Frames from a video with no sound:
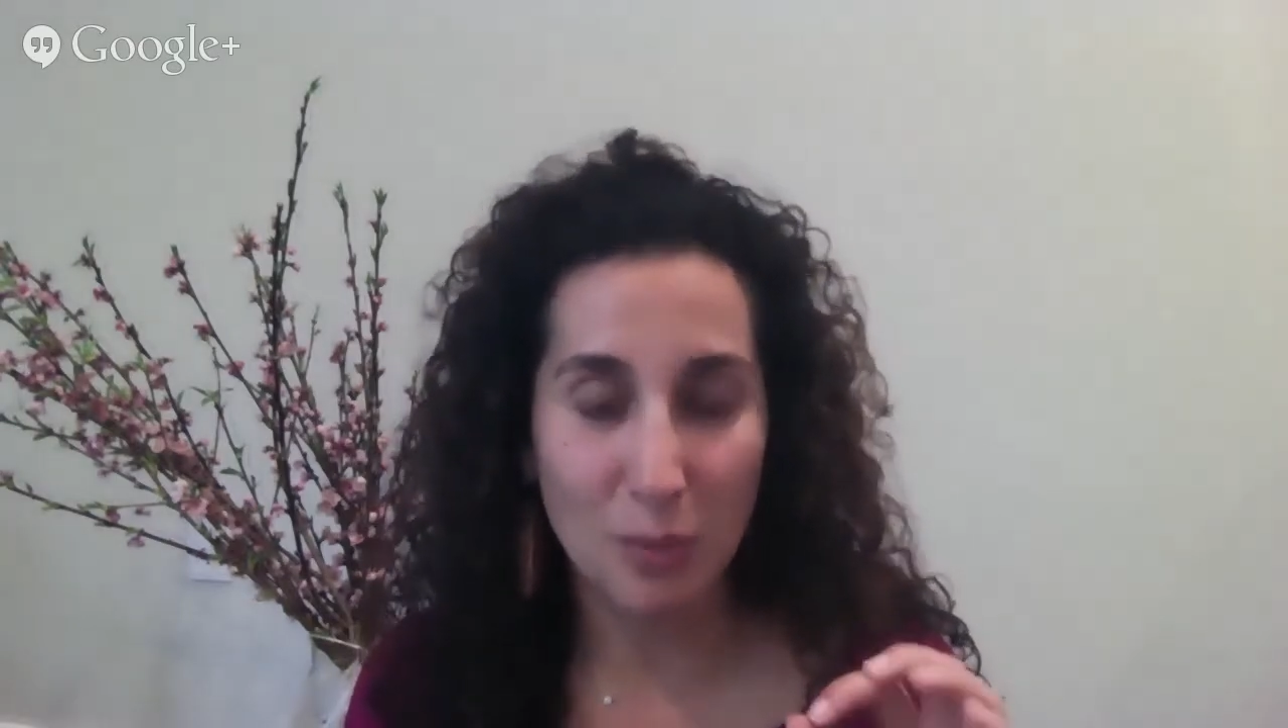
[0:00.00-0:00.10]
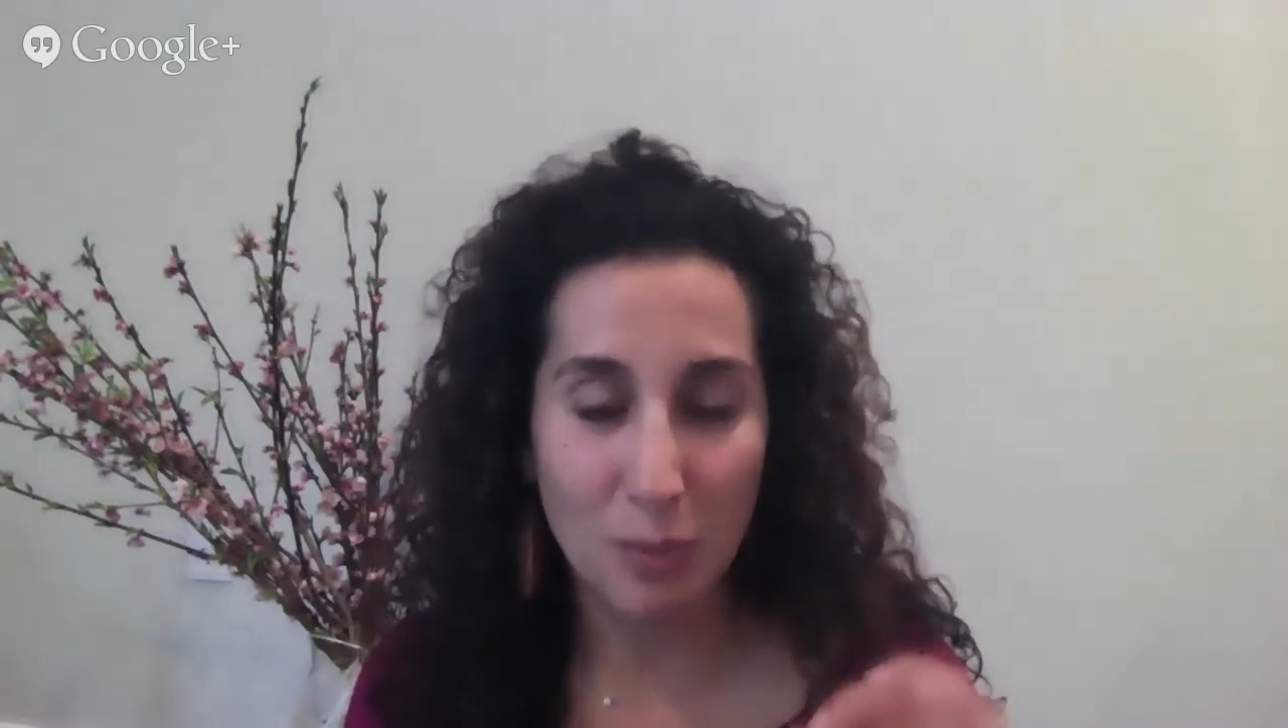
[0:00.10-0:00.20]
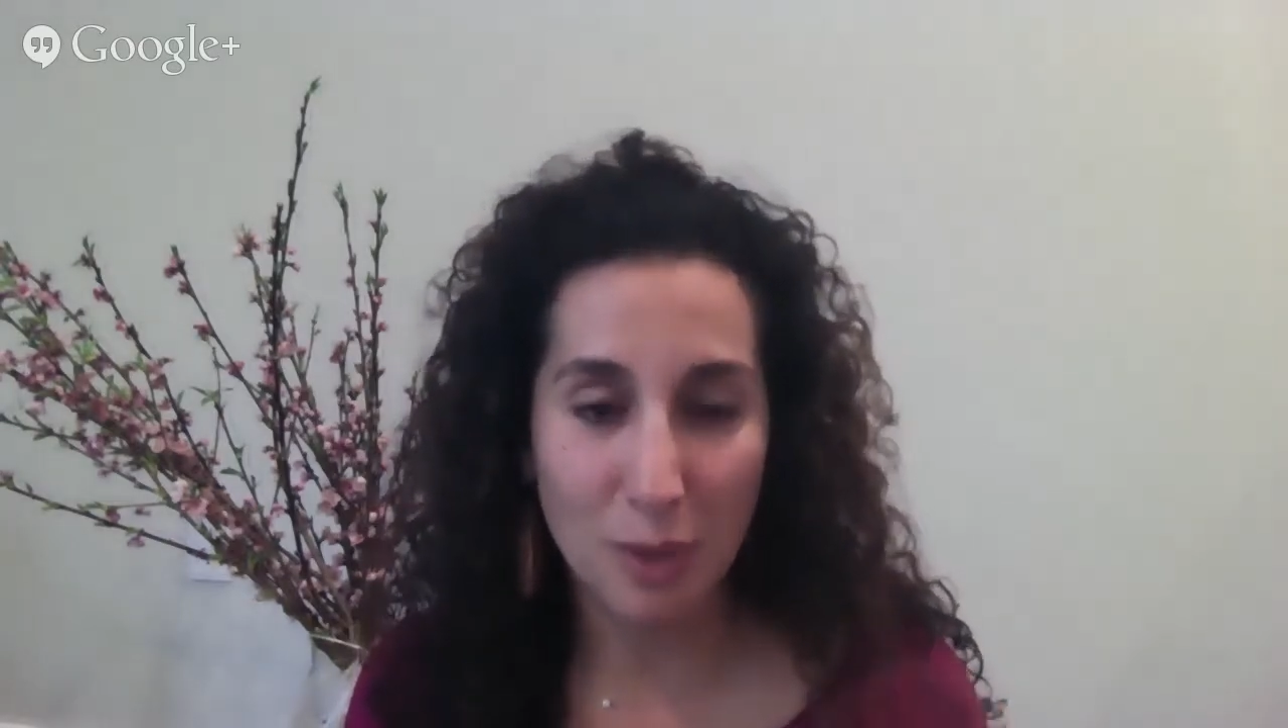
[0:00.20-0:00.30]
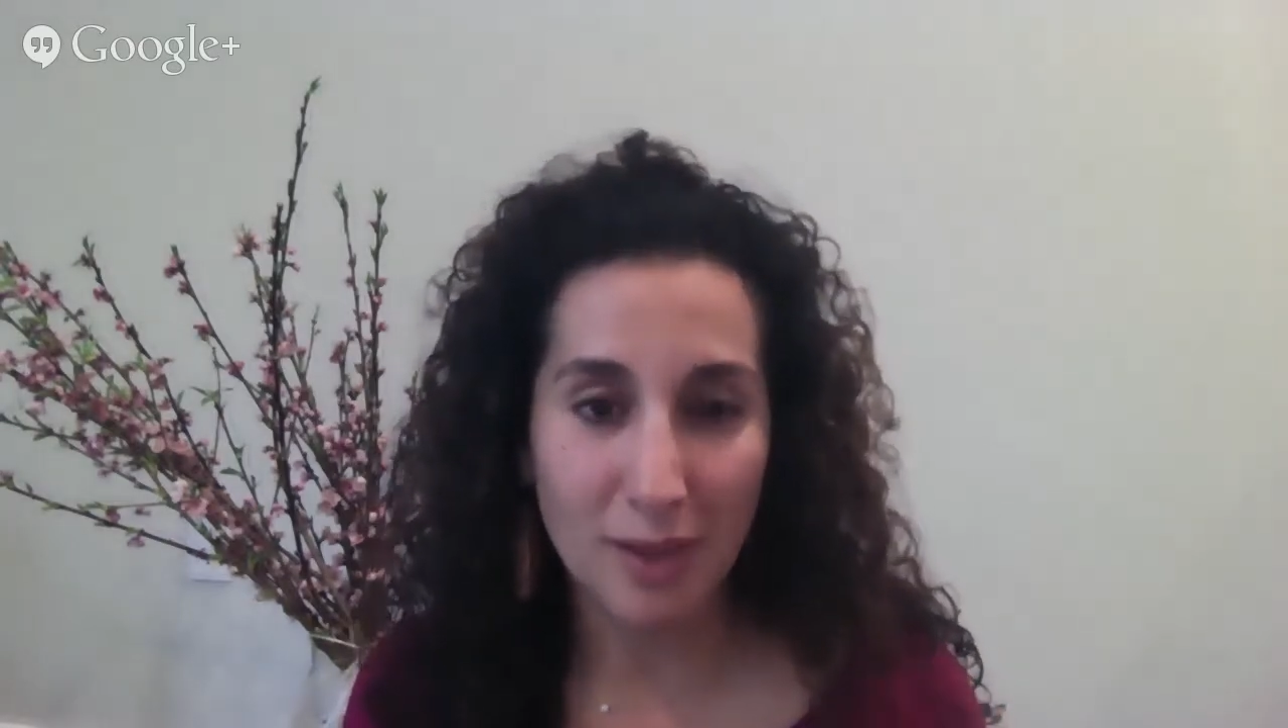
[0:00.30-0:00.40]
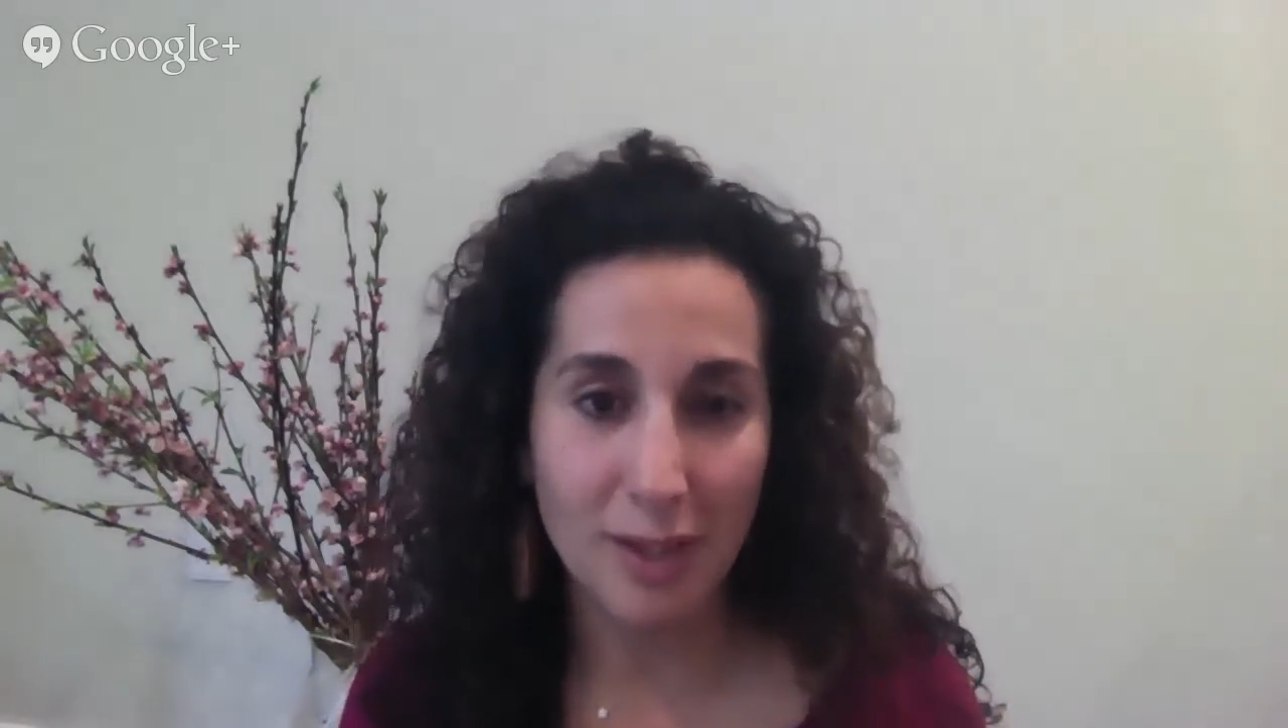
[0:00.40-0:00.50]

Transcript: work that